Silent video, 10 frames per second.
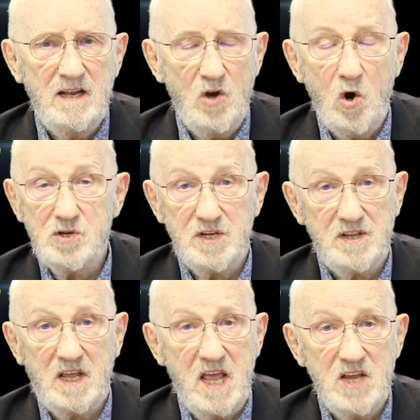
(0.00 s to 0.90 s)
Nor is it
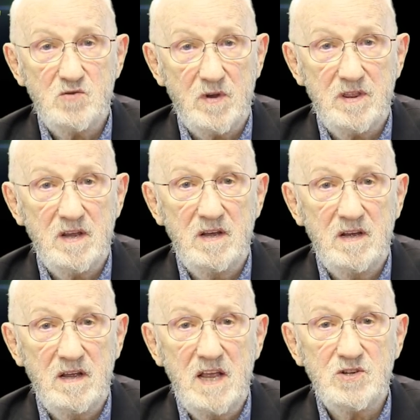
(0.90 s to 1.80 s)
the case with
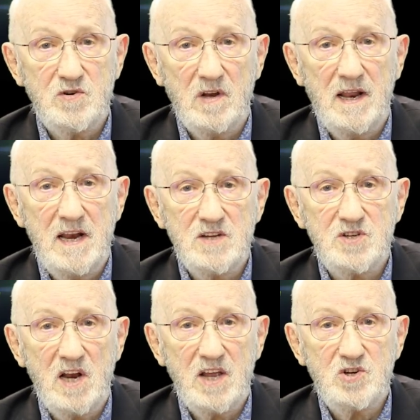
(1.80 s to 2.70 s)
Israel in its
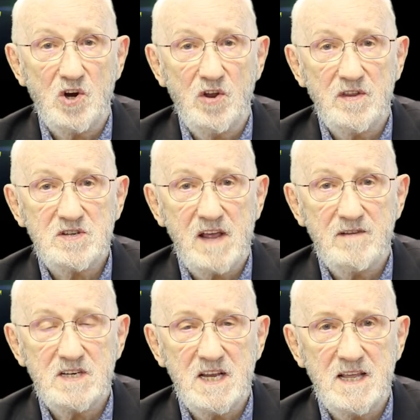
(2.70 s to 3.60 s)
election on the
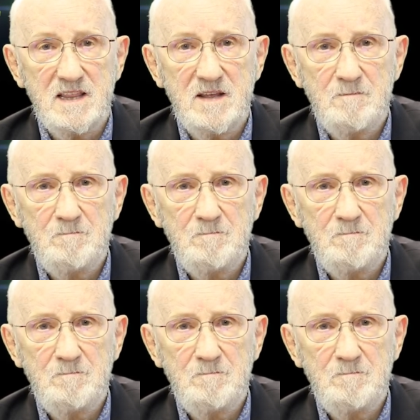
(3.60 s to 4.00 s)
17th.